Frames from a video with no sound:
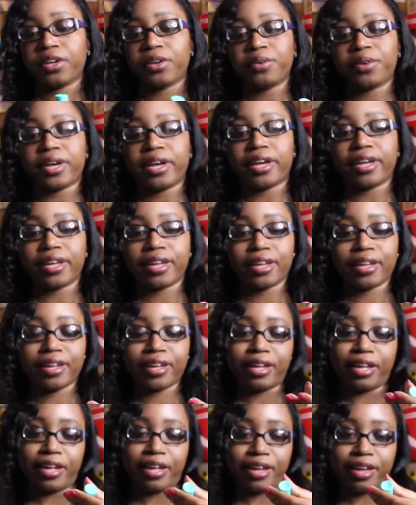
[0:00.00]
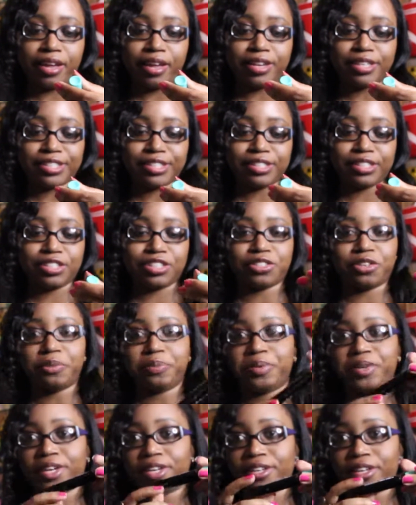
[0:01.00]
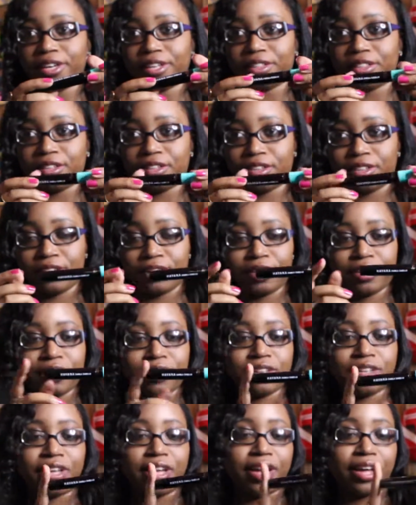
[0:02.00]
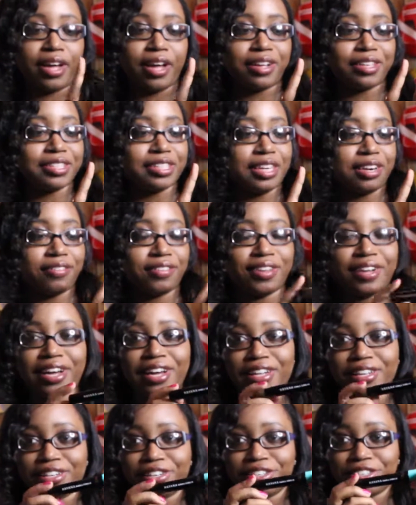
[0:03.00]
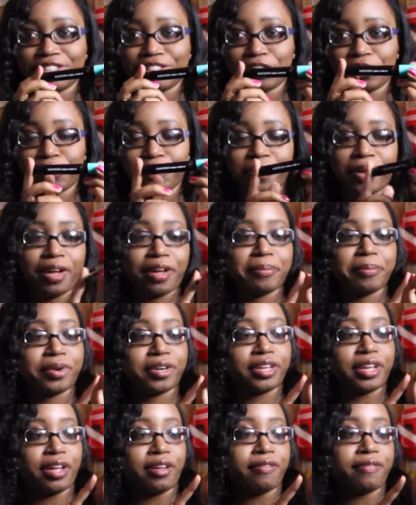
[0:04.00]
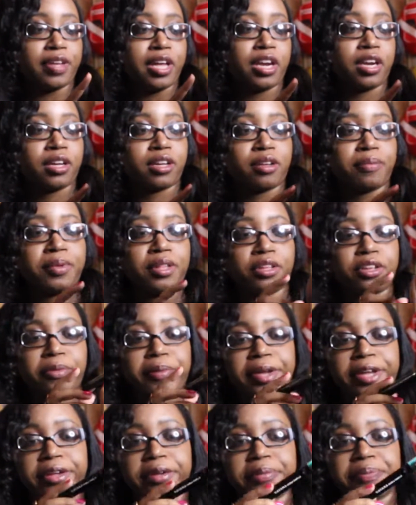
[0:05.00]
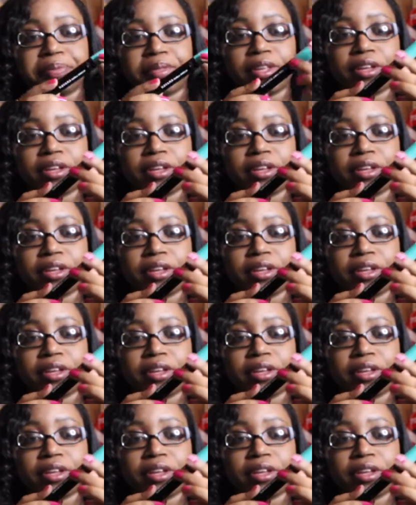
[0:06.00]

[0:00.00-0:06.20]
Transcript: Okay, and it's so pretty. I like the outside of the eyeliner. So pretty. Havana Camila Cabello.